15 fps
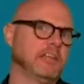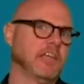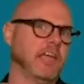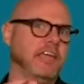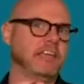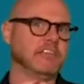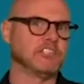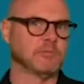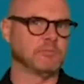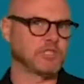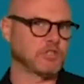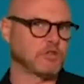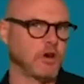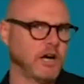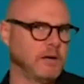a
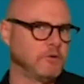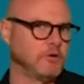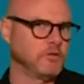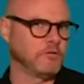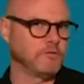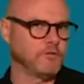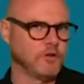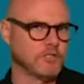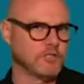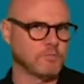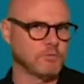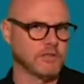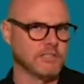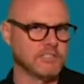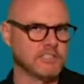subscriber in the first
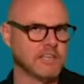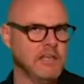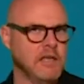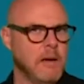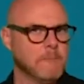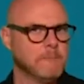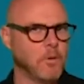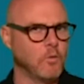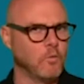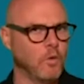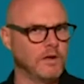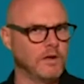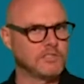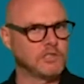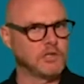place. But
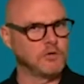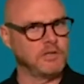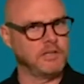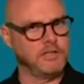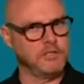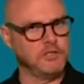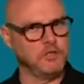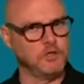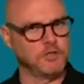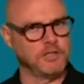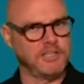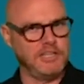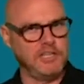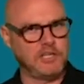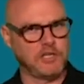once they're in your
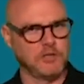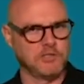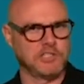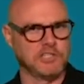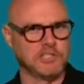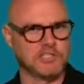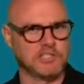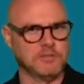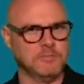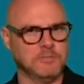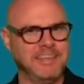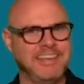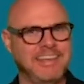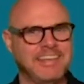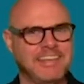
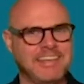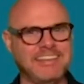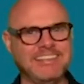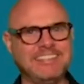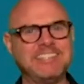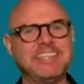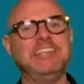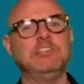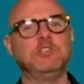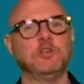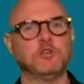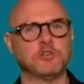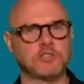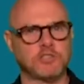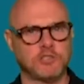ecosystem, it is
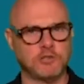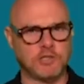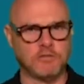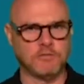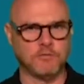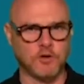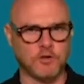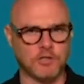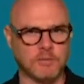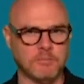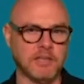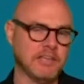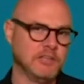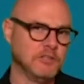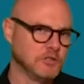easier to convert
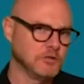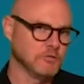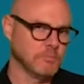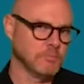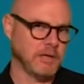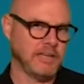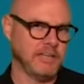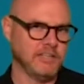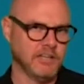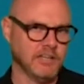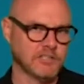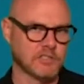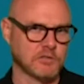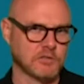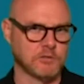them into a paid
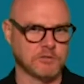customer.